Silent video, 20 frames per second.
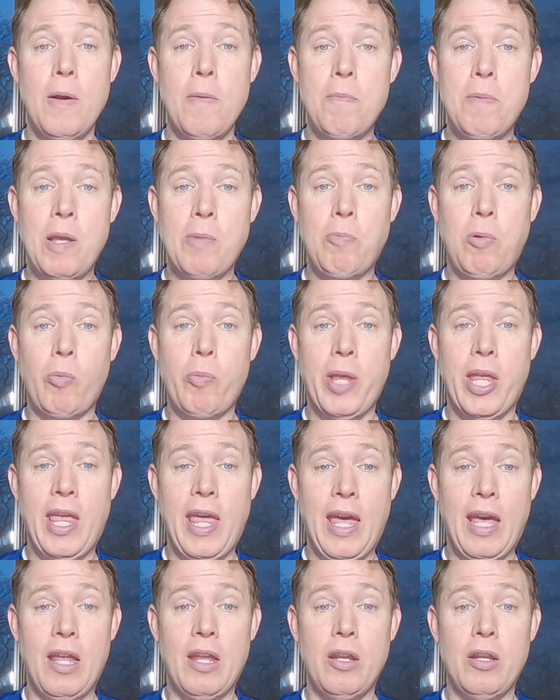people
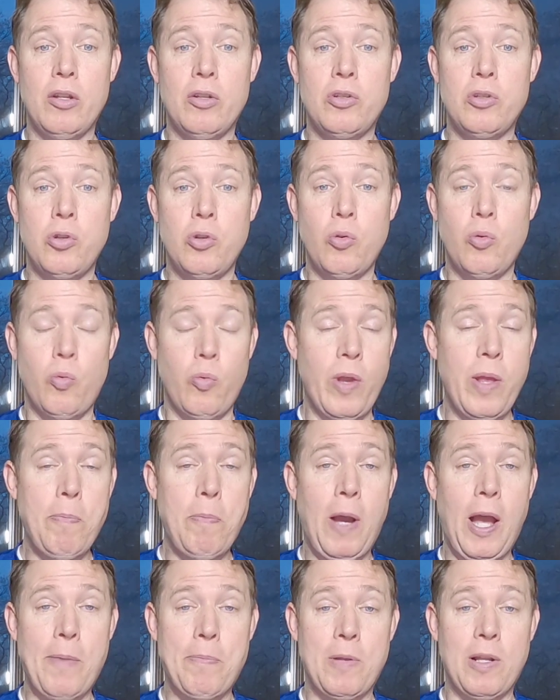began to
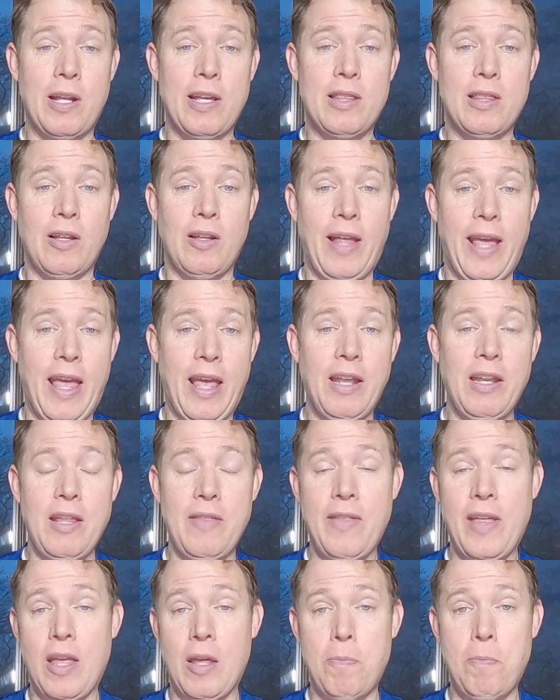repopulate the land,
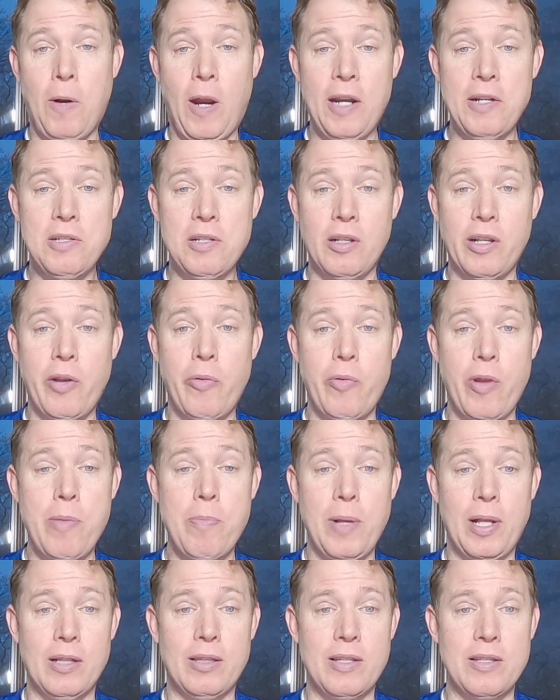and they had partially
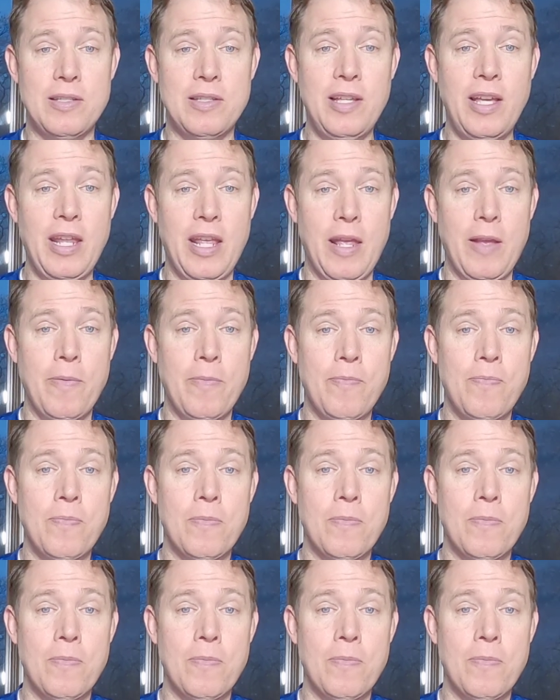rebuilt the city.